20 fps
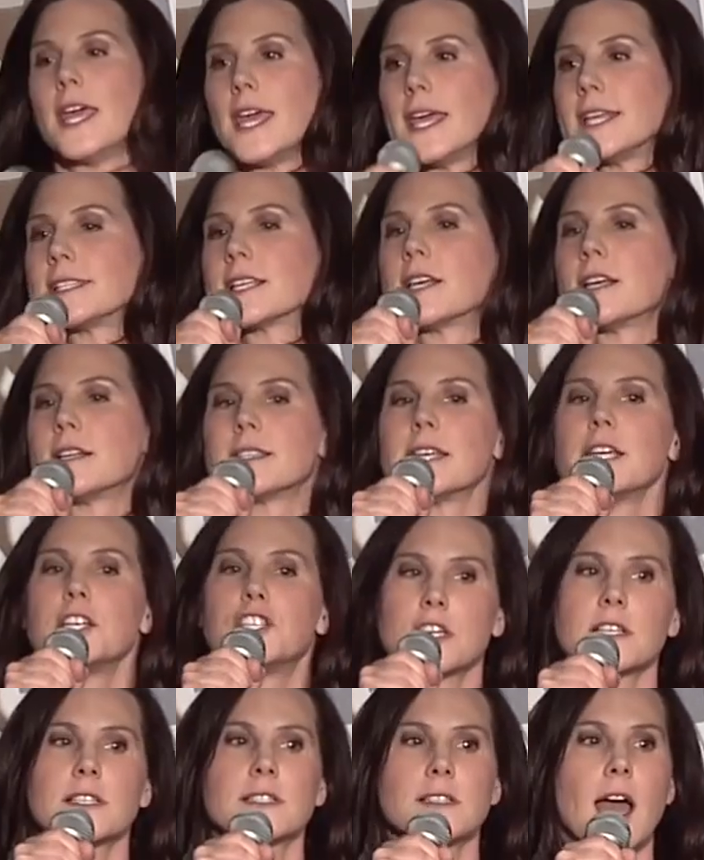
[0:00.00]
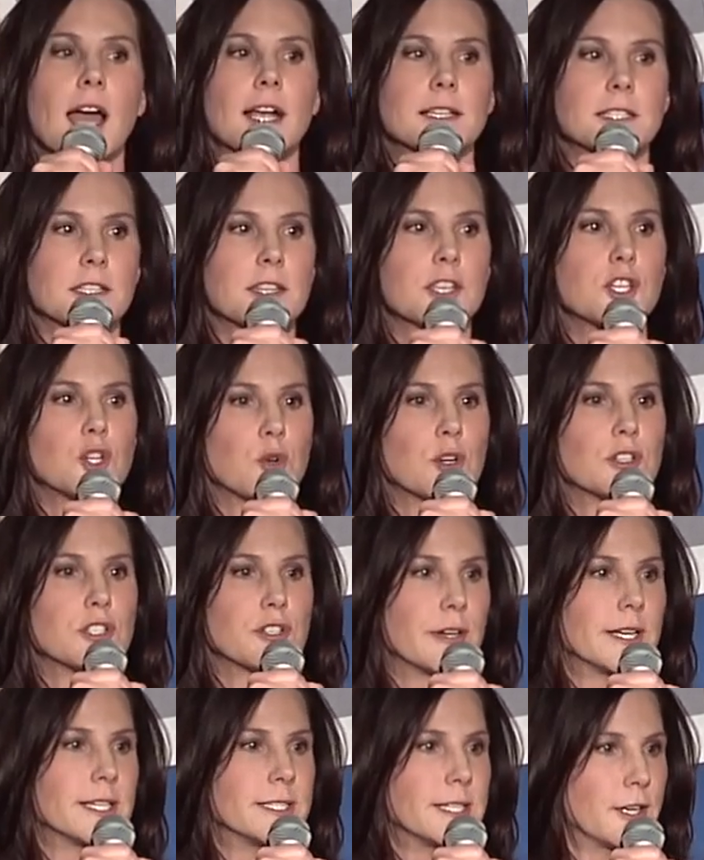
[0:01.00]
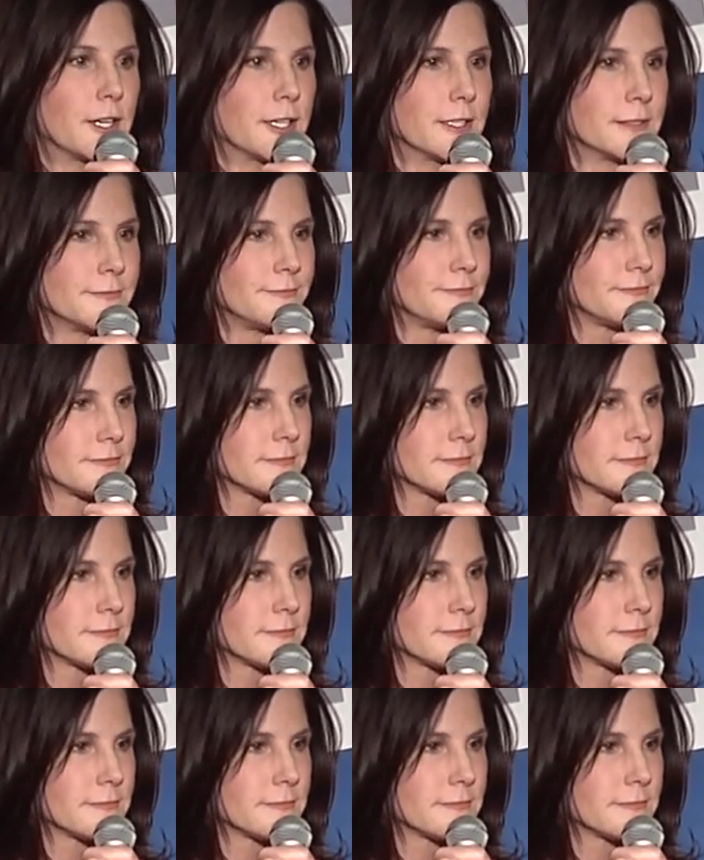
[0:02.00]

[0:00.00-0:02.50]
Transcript: It's because they just knocked on the door during dinner.